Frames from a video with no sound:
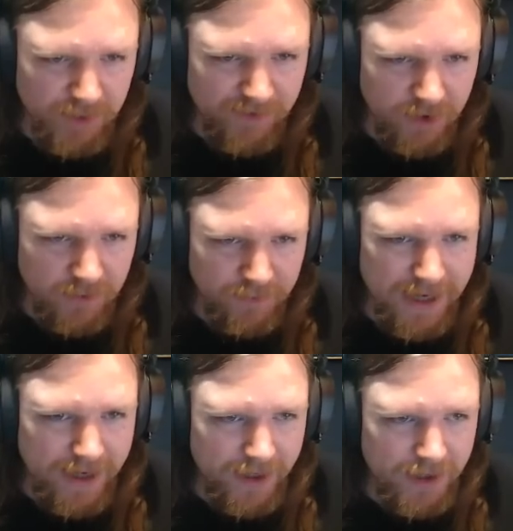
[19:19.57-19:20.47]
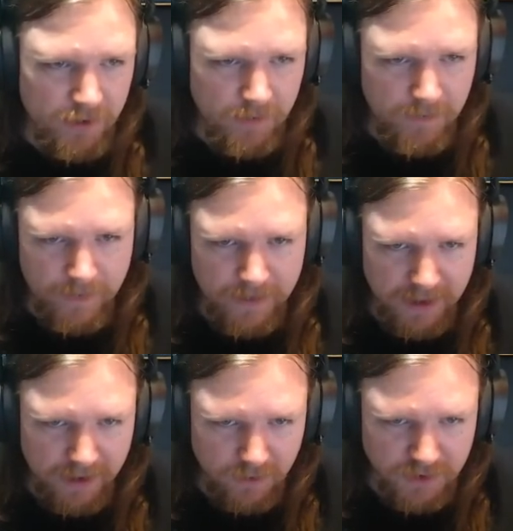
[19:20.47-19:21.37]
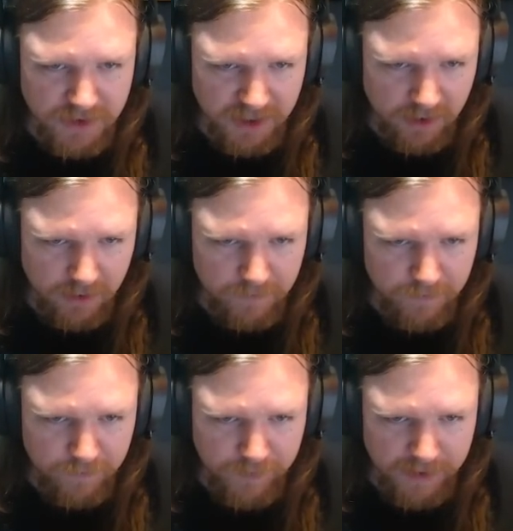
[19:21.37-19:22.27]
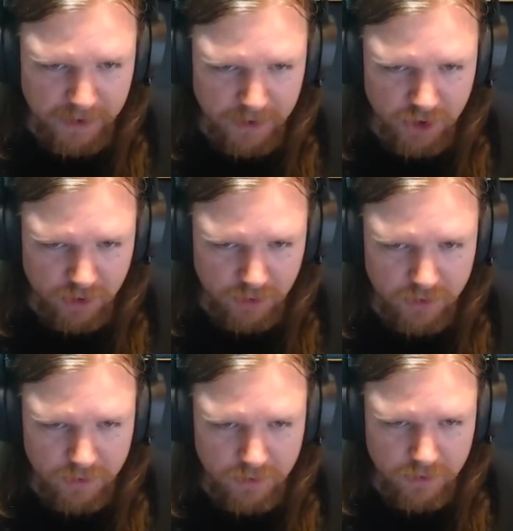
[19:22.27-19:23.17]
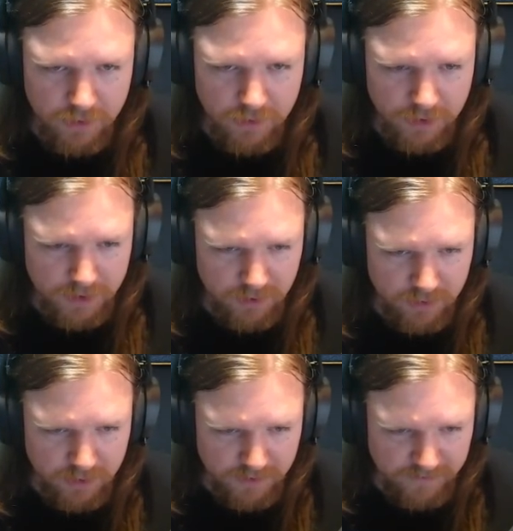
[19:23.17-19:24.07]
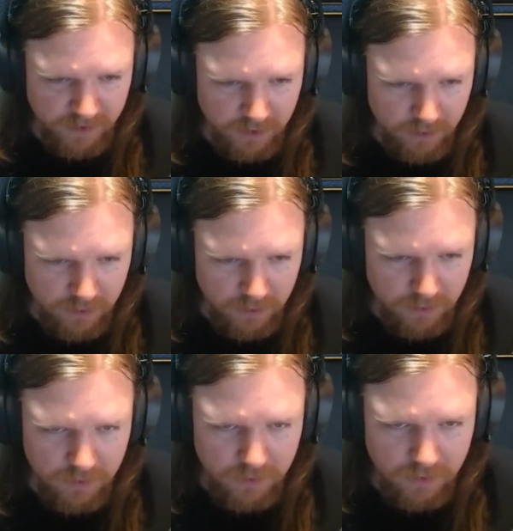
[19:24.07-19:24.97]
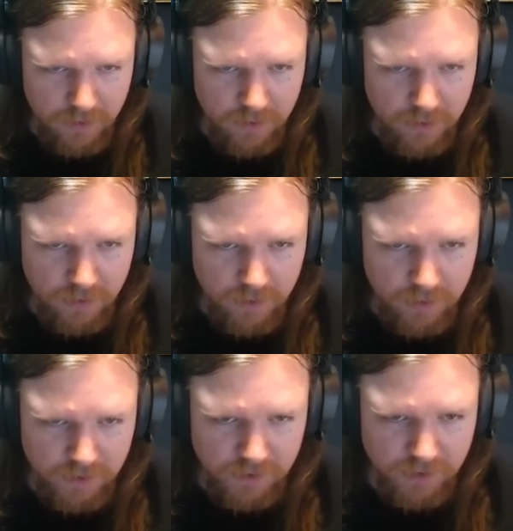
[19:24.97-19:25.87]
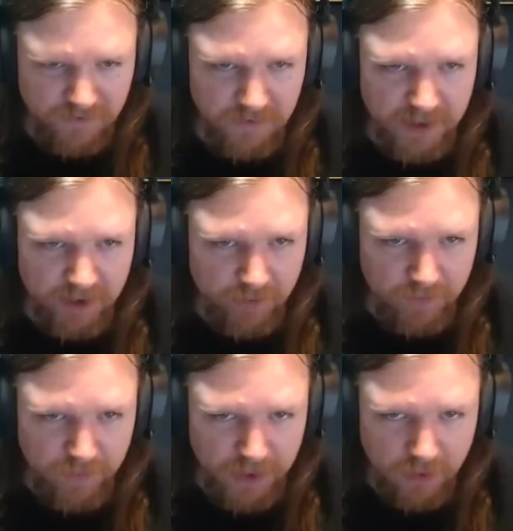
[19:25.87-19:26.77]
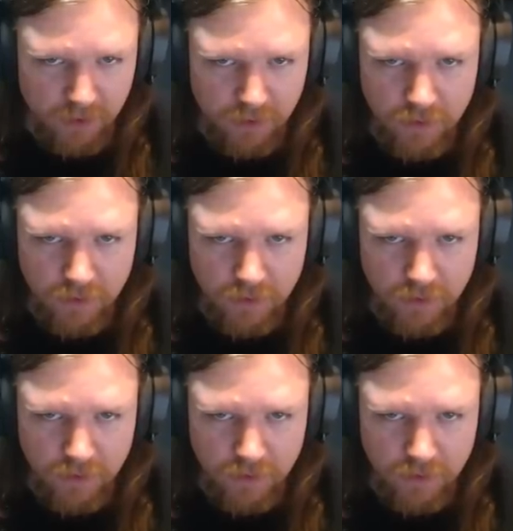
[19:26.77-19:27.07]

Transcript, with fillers: further back, England's taking a big chunk. That's going to Sevilla. So it's not from the Caribbean.